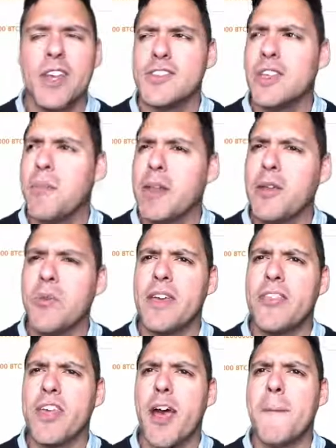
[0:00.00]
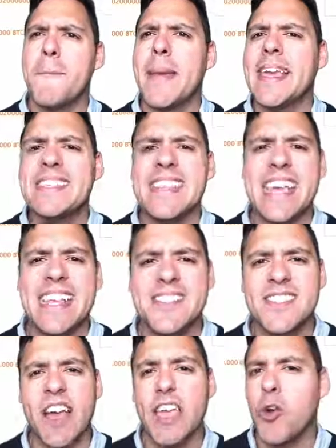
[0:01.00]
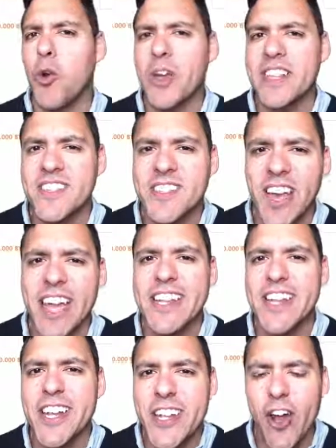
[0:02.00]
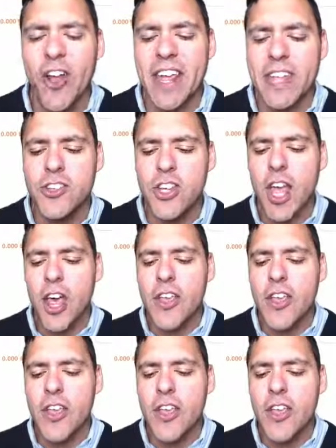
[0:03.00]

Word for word: somebody with amazing insight or insider knowledge.